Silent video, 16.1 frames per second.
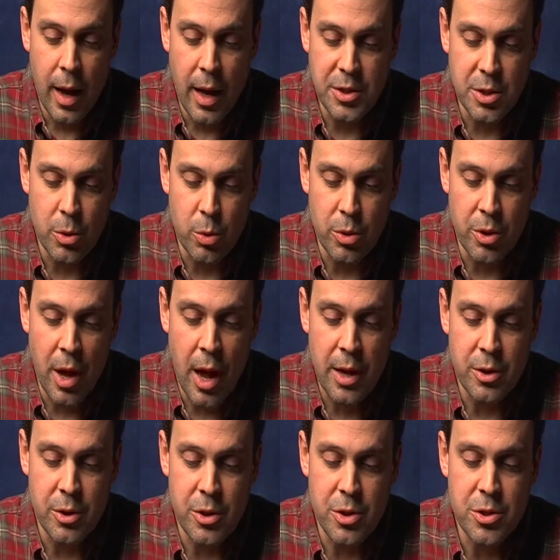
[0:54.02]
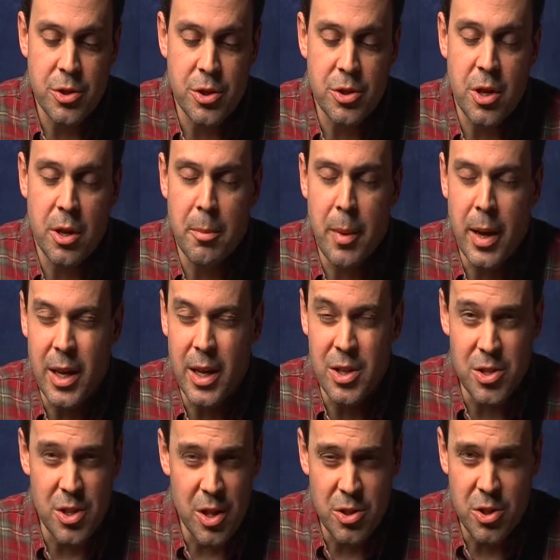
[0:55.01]
I said, well, doctor, this just doesn't make any
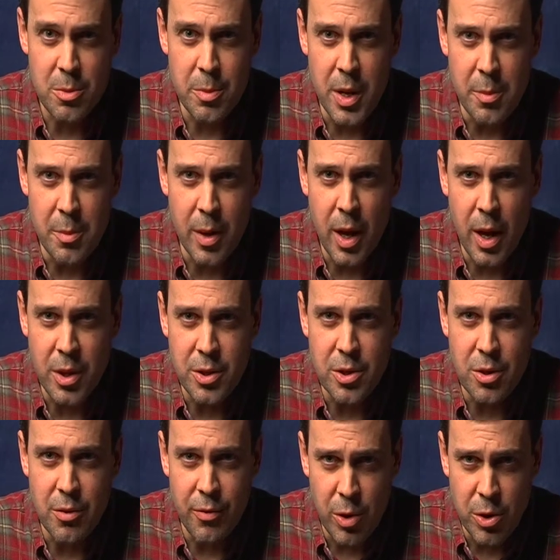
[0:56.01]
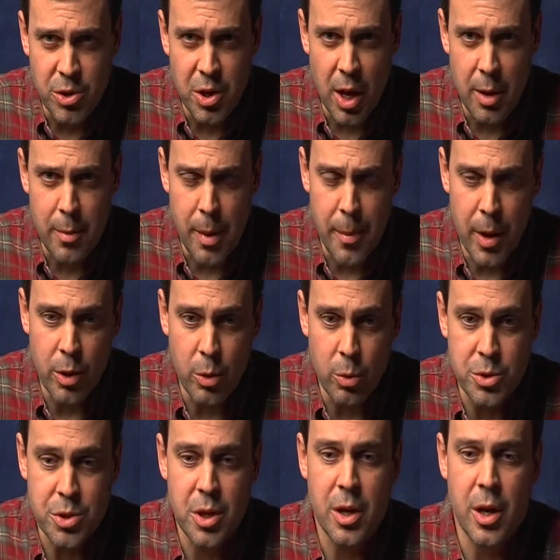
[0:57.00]
sense to me, because the first night my mother
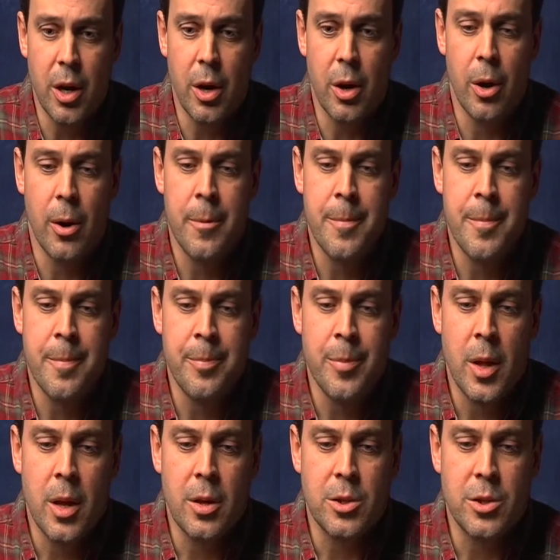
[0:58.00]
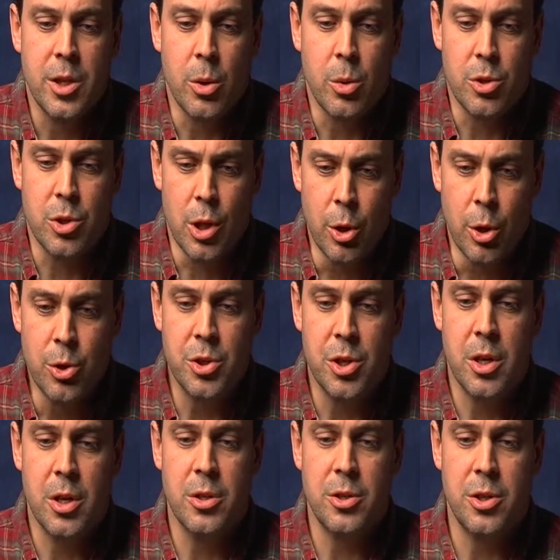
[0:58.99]
was in here, she was
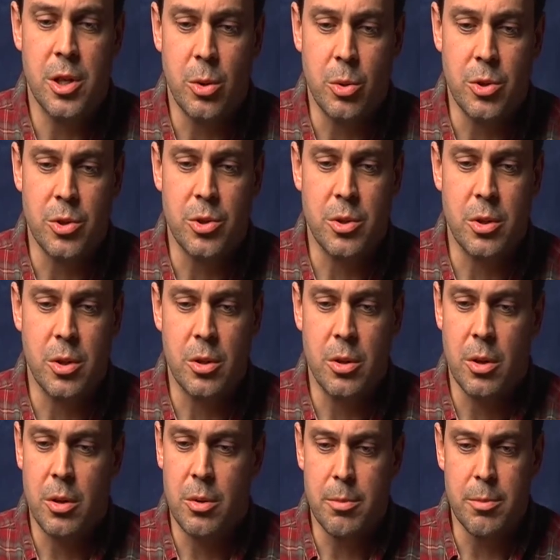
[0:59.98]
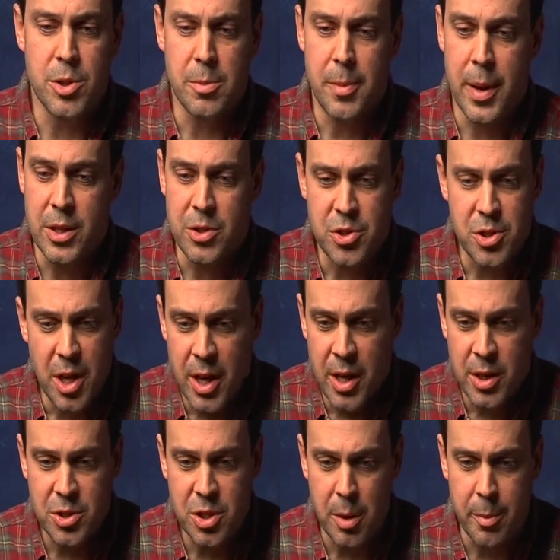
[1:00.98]
lucid, she made sense.